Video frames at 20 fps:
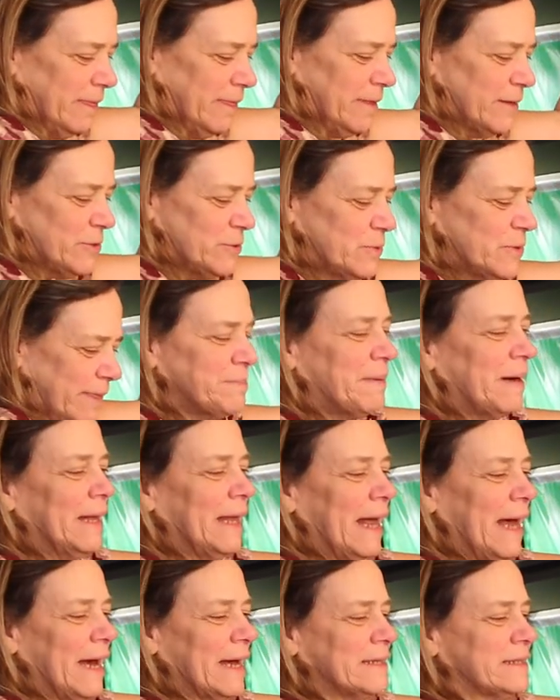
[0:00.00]
this was my
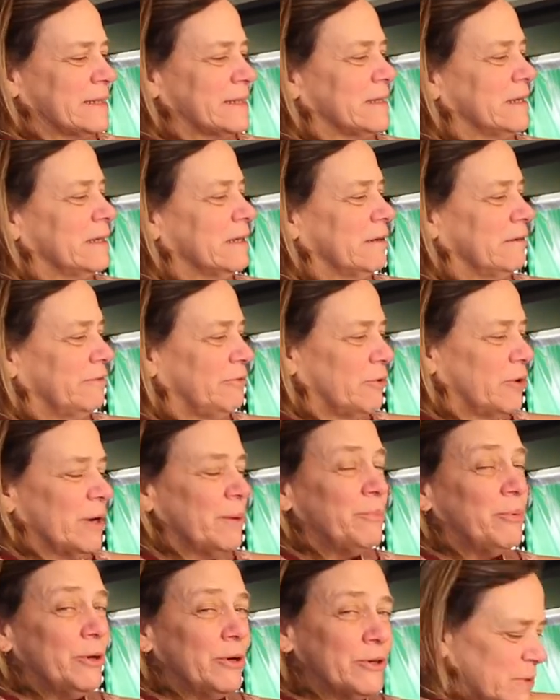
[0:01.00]
last
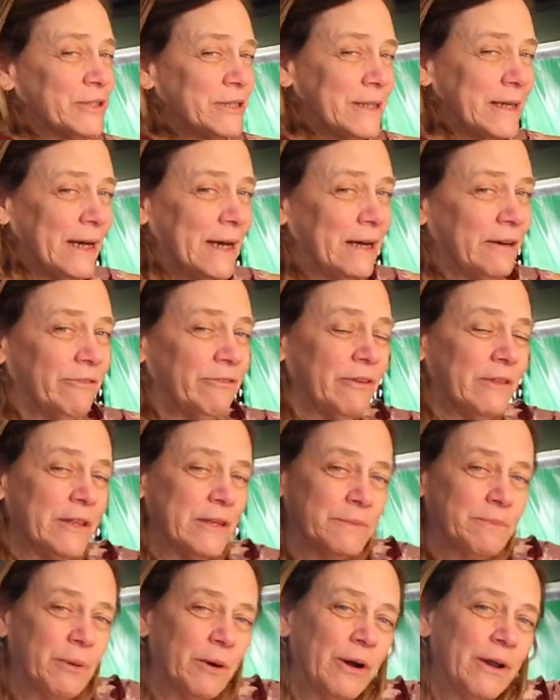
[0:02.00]
40 breeder stand for
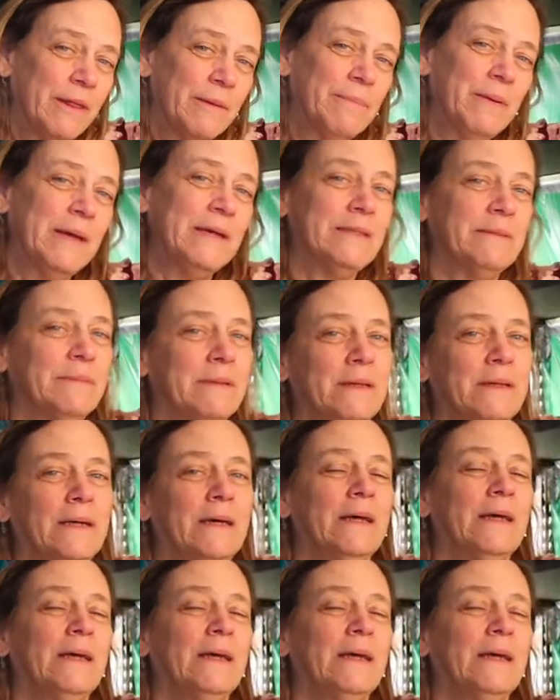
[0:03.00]
this part of the basement.